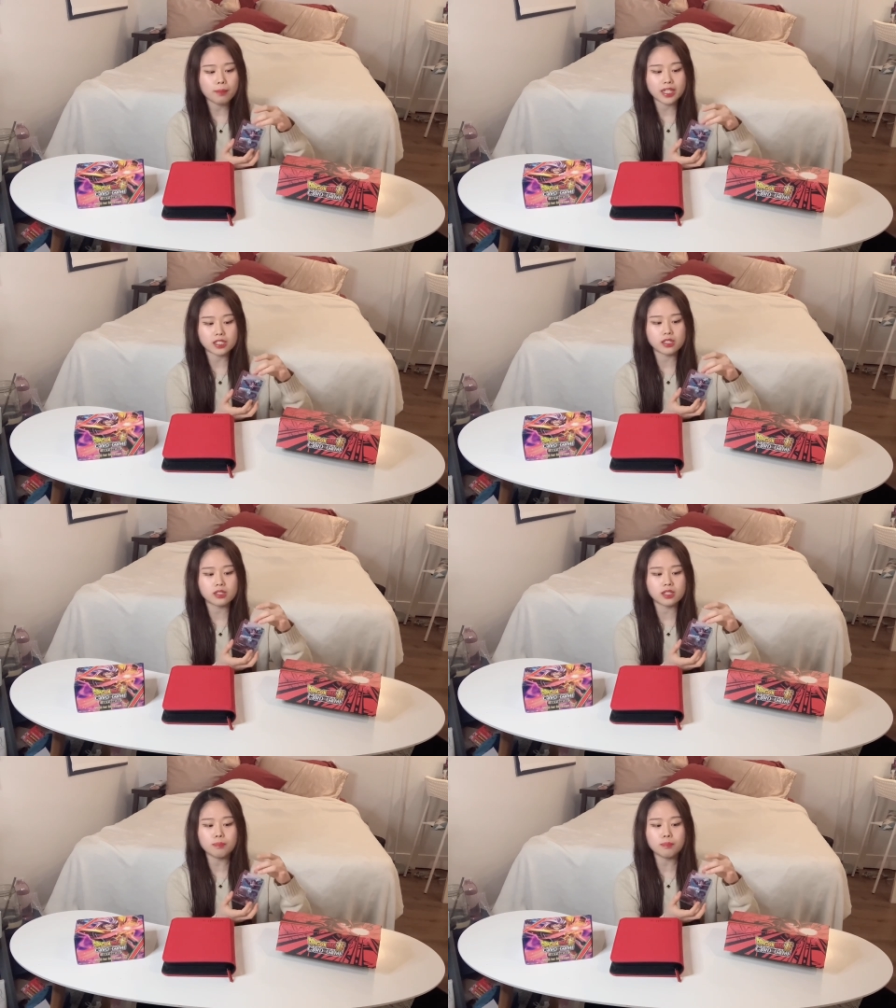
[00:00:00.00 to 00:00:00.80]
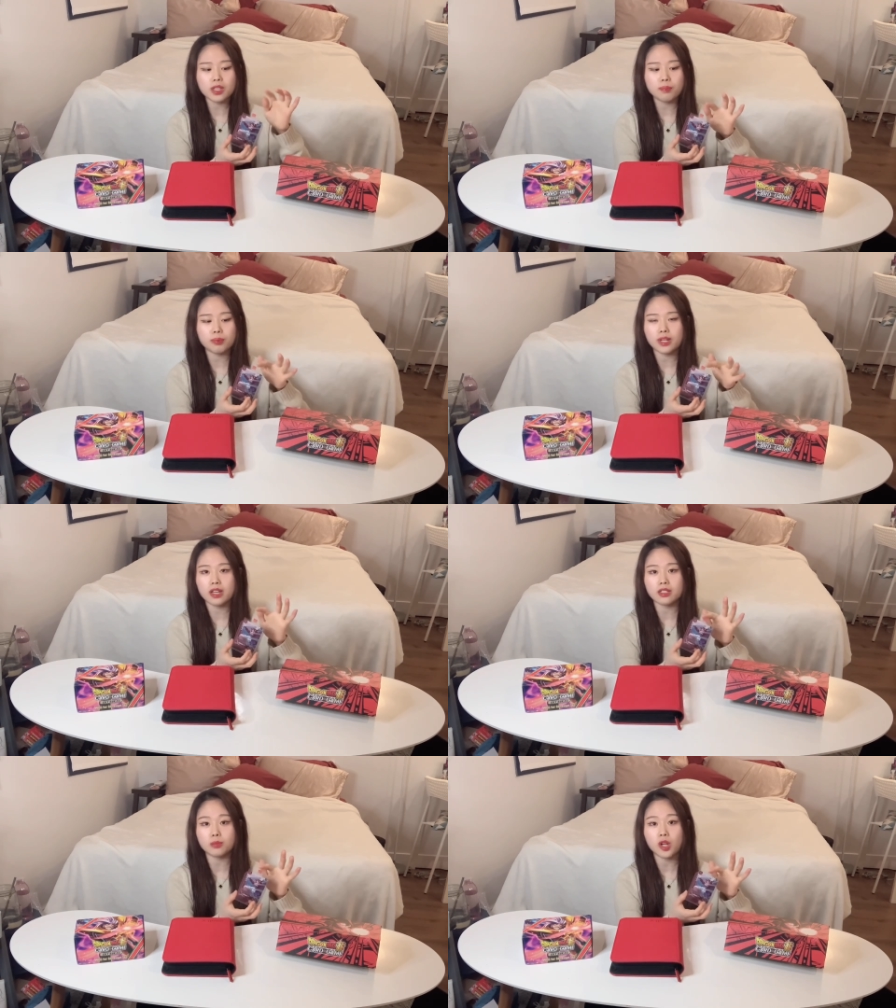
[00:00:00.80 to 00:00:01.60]
by just simply putting
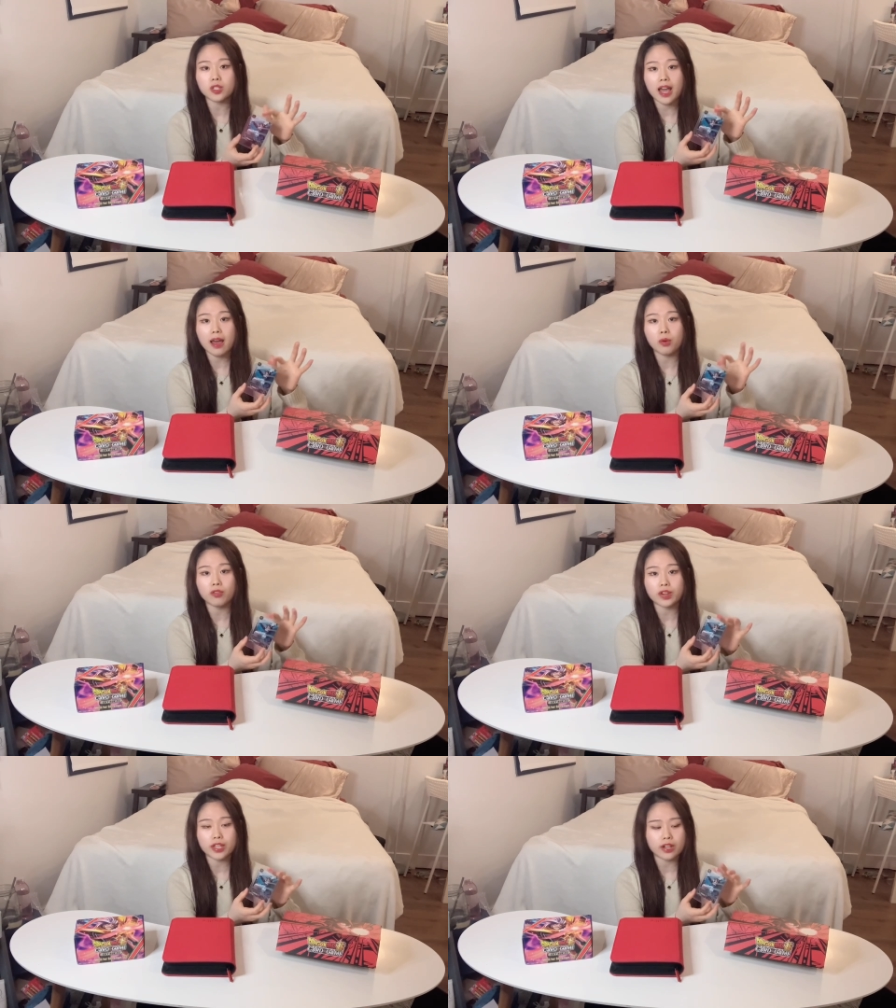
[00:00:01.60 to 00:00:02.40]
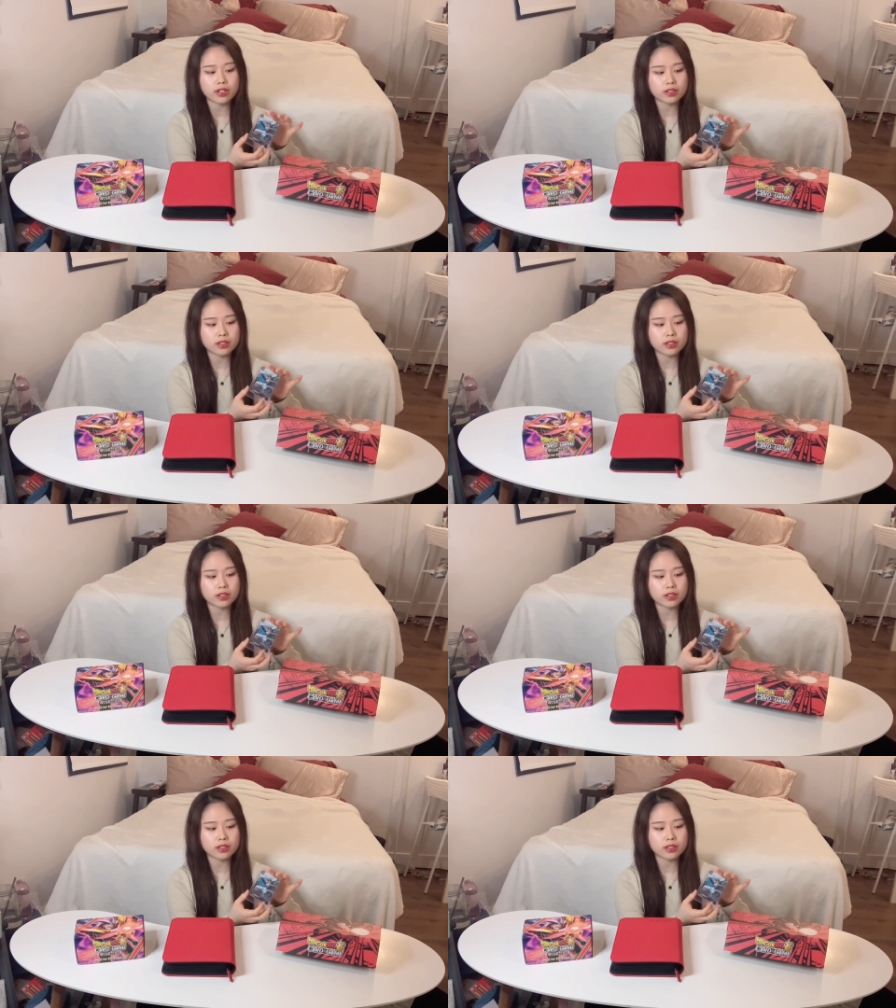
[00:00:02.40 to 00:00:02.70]
a small tap over here.